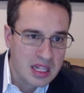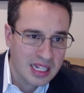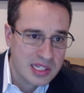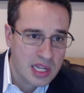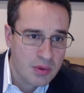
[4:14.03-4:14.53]

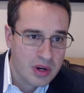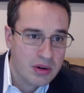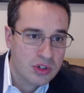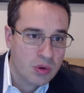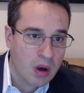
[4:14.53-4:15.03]
let's say we're
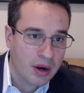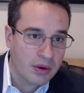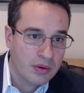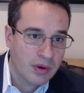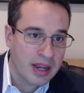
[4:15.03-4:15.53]
here in
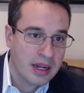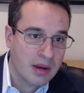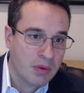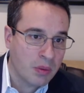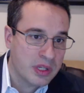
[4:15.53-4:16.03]
Toronto, right?
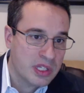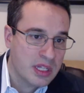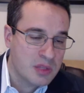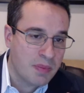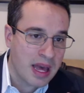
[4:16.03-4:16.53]
And when we see
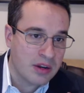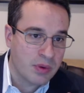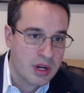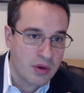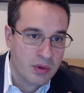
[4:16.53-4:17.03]
this bend,
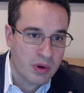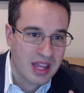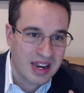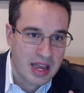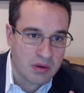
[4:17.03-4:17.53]
we know that we're
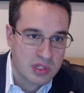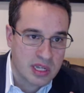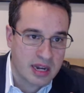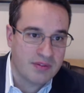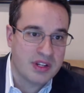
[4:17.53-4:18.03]
getting
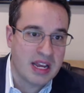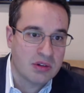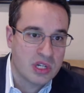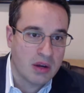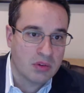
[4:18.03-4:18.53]
outside of the
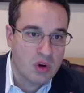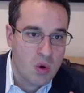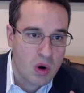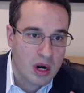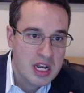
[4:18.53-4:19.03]
downtown
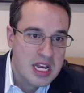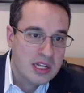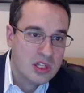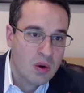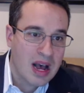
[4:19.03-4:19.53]
core.
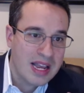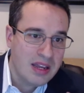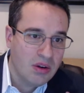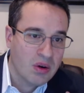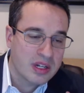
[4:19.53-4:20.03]
So I
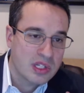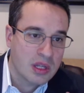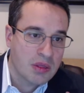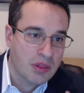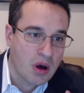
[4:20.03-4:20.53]
had
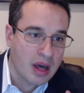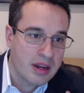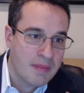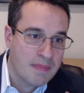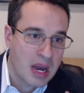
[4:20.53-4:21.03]
honestly
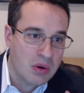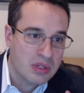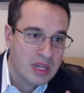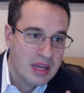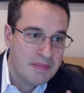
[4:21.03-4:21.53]
thought
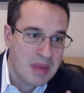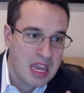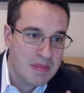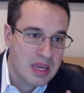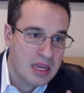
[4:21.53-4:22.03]
about
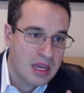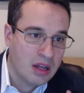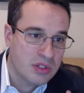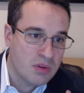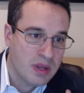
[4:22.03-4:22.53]
maybe,
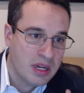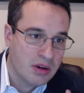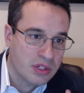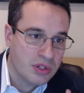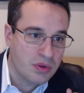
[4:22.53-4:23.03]
I'll zoom in
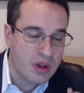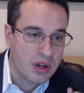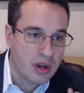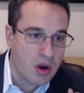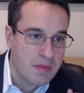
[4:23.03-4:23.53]
here too,
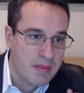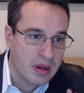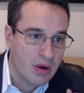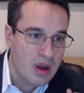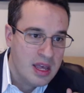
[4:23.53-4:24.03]
there you go,
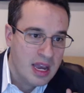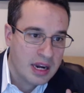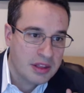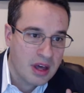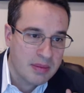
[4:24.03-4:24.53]
Mimico.
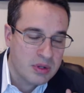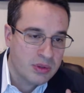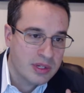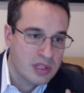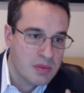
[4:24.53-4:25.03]
I thought about
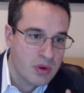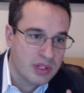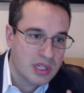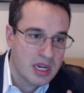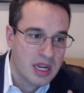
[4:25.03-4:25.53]
doing some
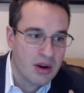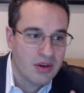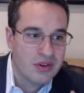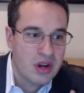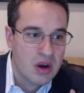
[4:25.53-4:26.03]
units in
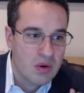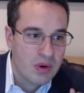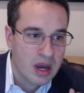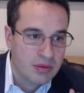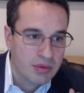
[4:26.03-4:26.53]
here.
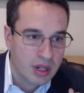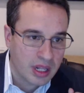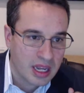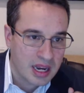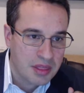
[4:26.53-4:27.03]
No, not
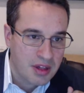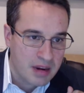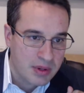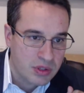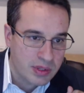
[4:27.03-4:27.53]
really. I
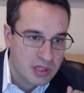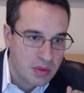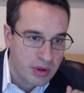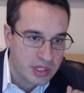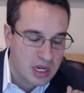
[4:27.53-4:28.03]
thought about doing
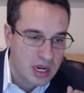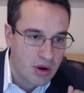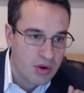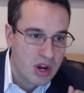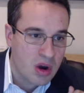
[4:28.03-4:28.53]
some units in
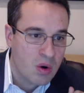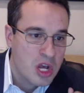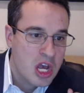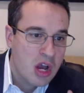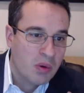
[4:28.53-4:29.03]
here.
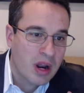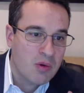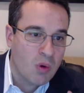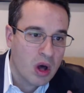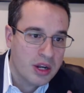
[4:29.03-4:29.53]
No, what
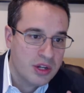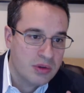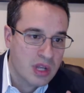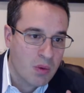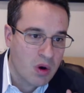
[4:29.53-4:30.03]
I want to
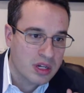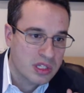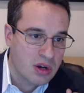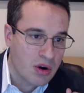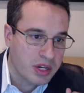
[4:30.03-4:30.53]
do is I want
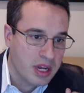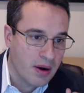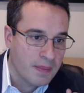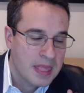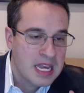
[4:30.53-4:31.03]
to start
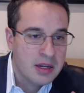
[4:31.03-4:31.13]
here.